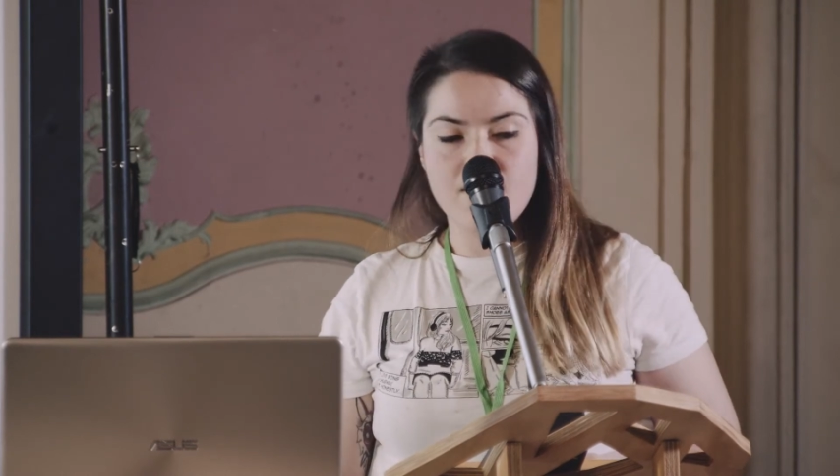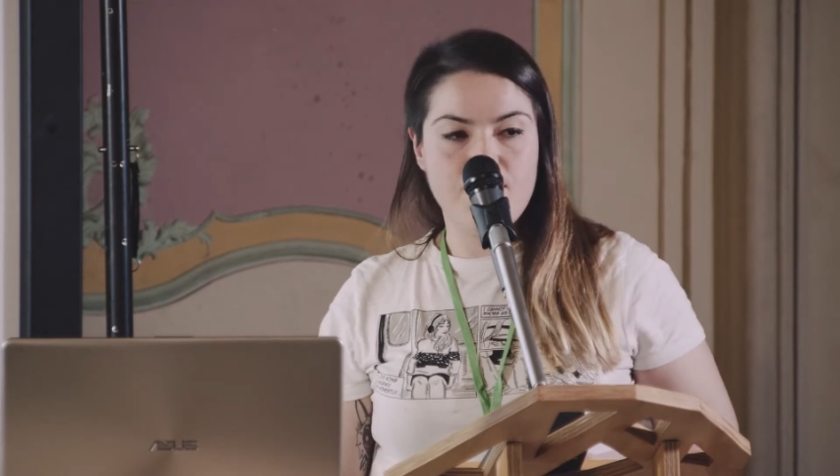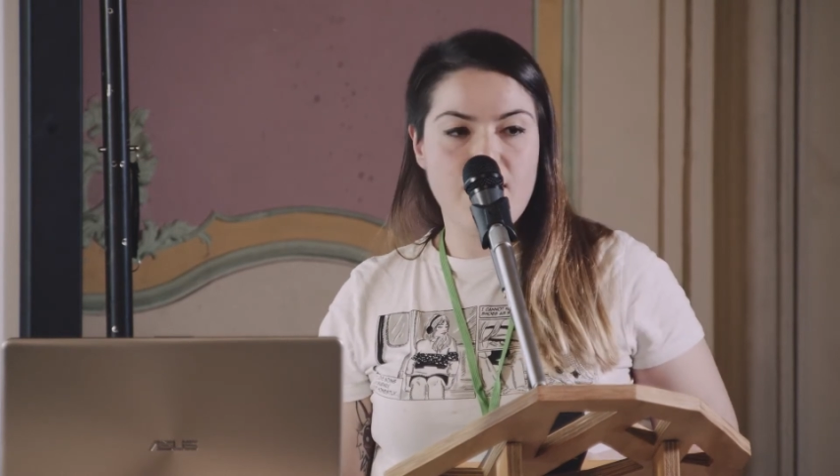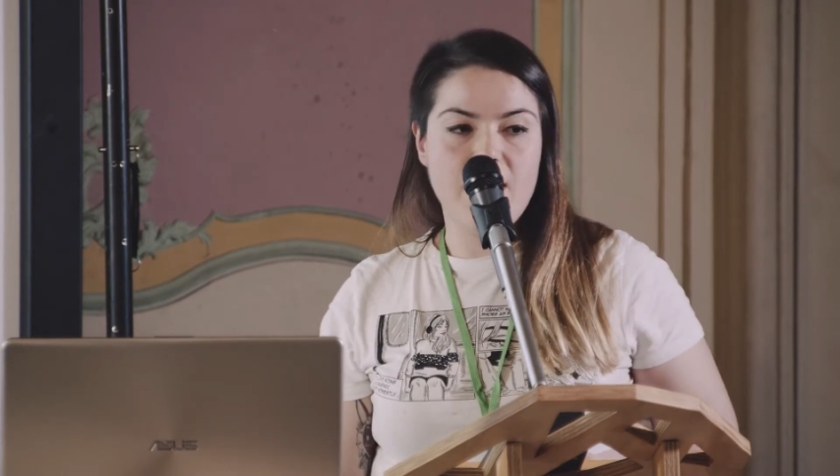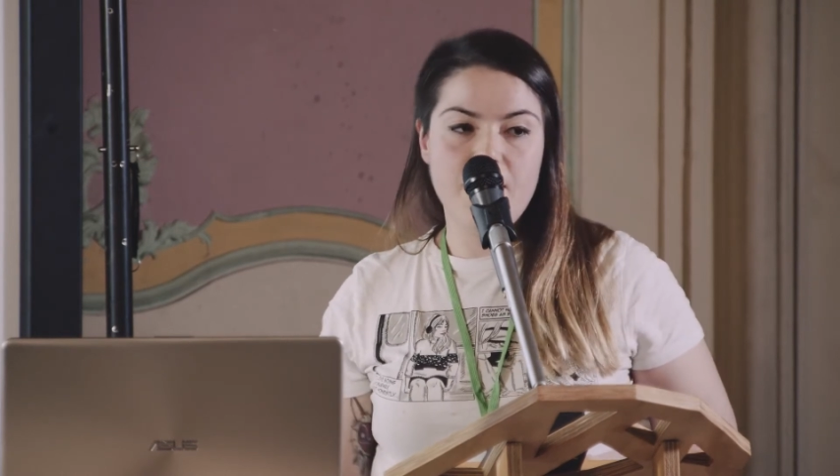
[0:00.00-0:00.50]
is
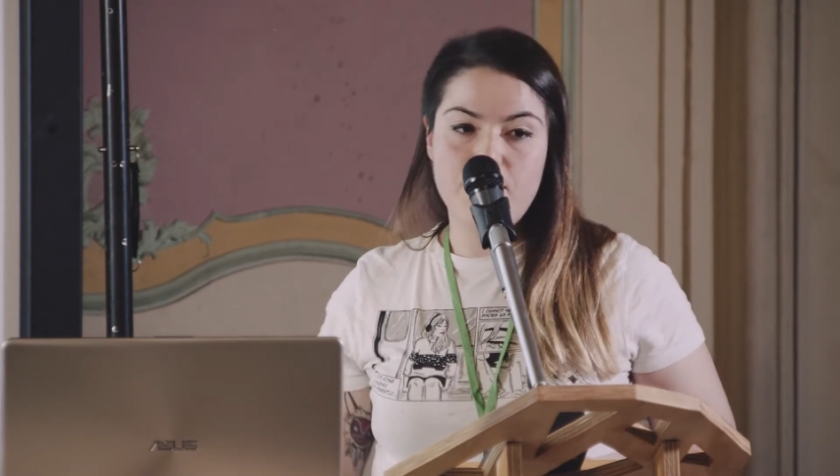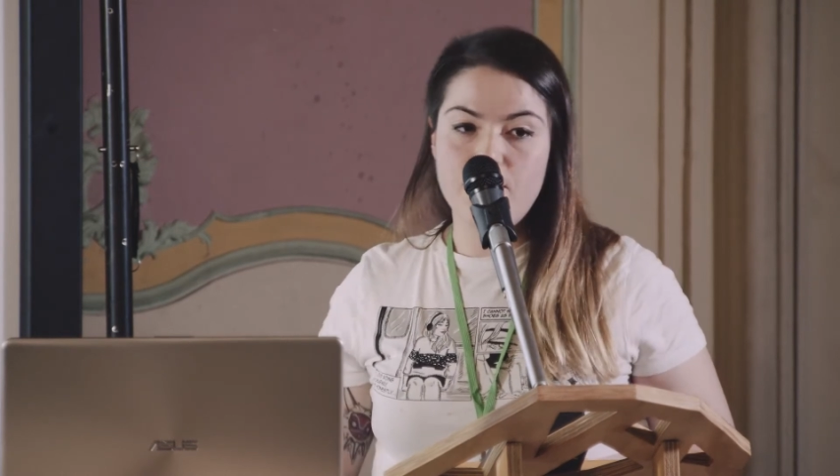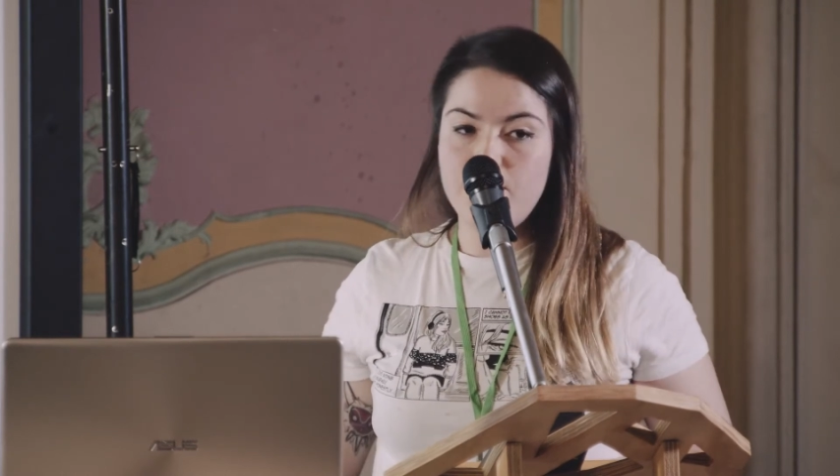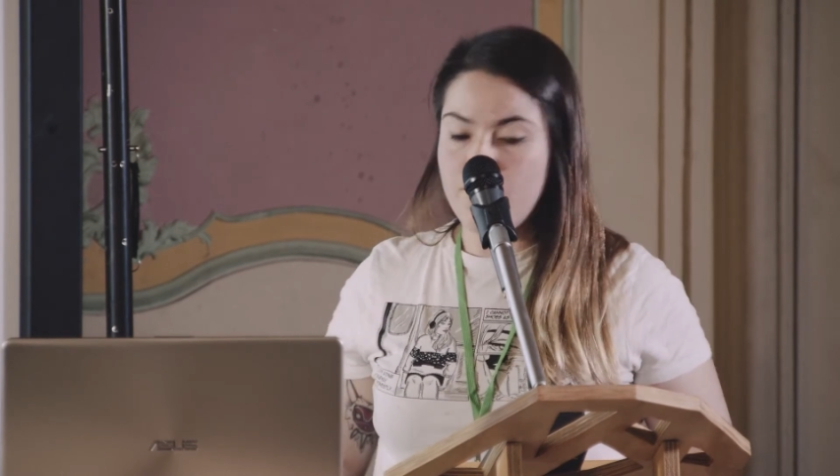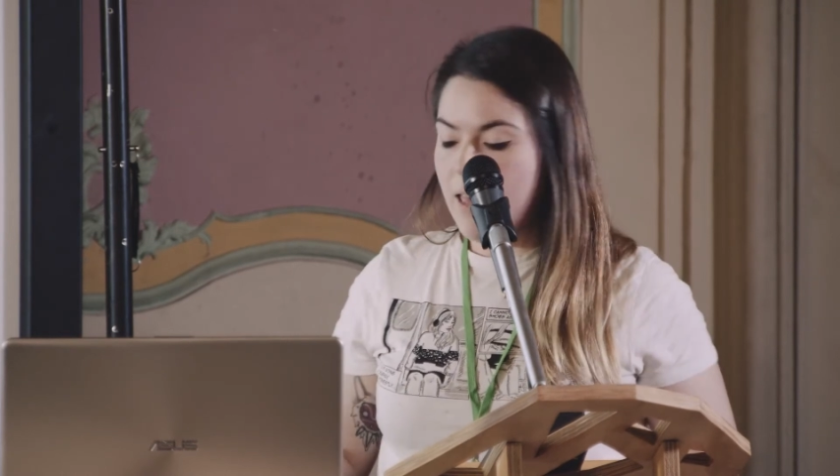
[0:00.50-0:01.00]
very
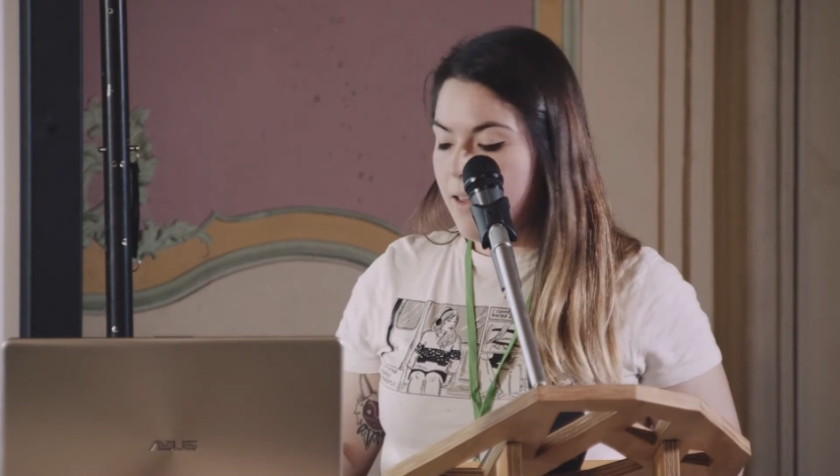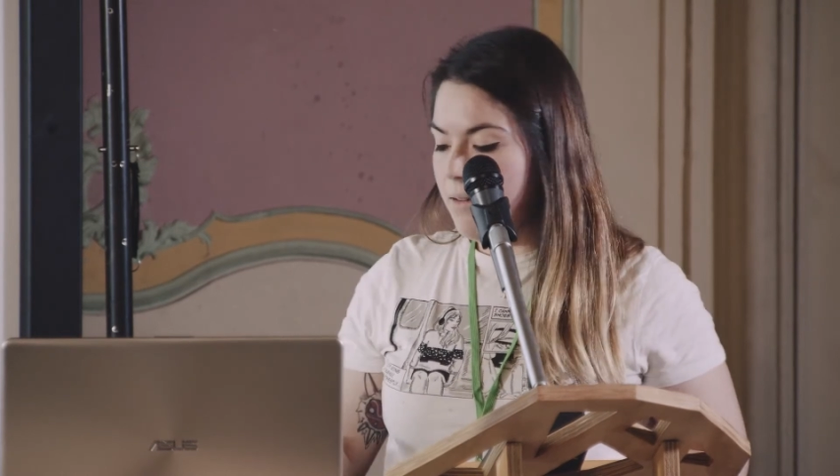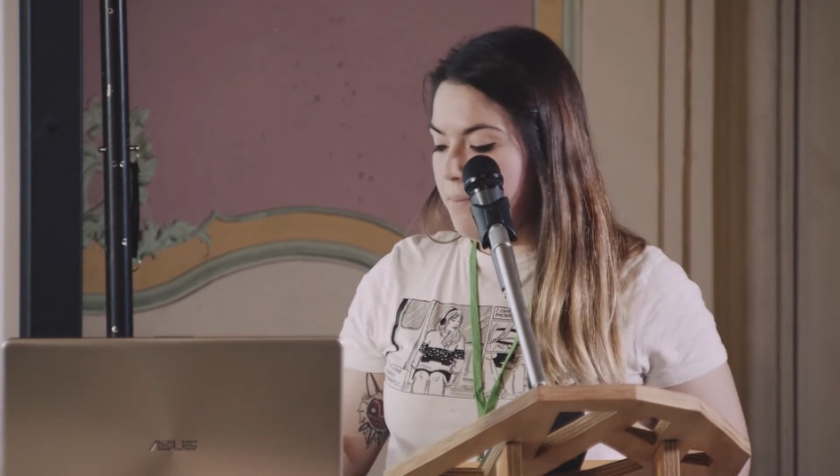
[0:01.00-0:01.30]
helpful for that.